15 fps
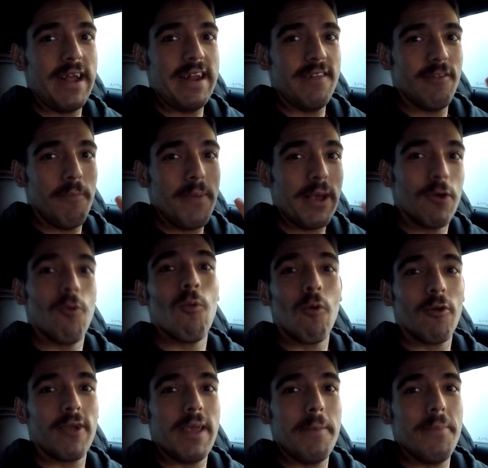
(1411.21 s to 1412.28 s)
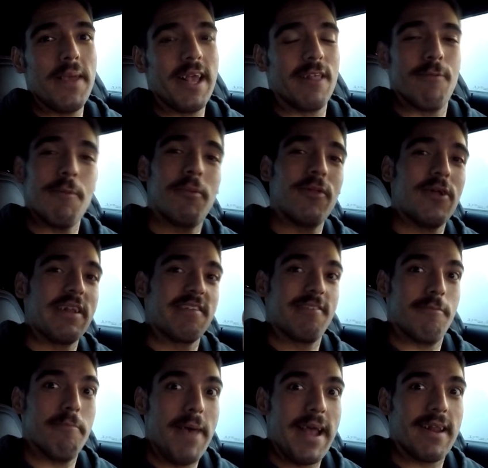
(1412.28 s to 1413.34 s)
It is a bit quirky because people don't
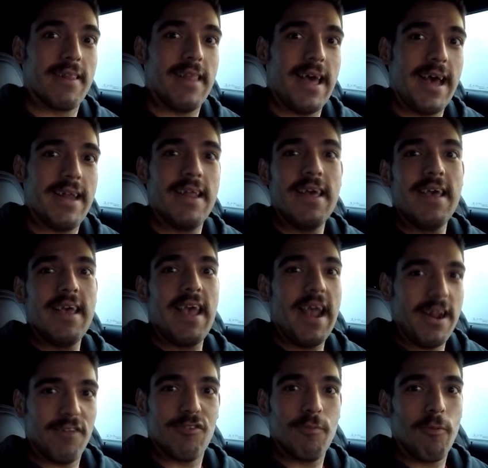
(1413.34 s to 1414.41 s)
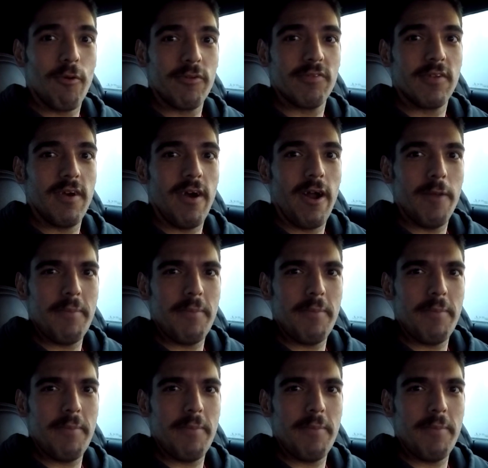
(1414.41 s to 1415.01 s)
expect that in a sports car.